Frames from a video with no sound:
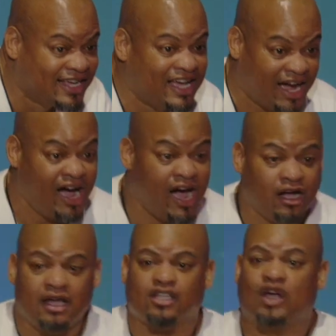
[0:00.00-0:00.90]
Uh,
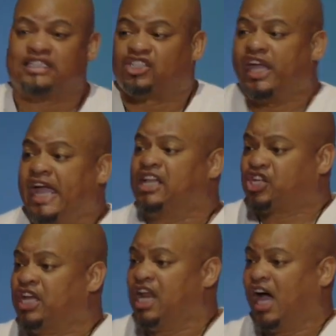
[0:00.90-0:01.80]
so it's
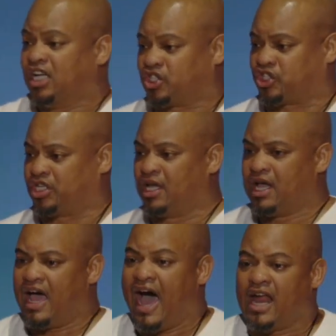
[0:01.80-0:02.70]
teaching us
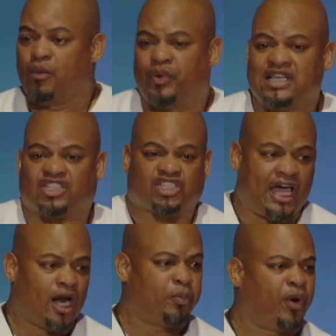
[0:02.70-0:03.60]
how to be
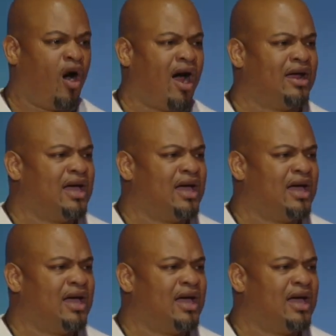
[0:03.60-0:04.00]
set apart.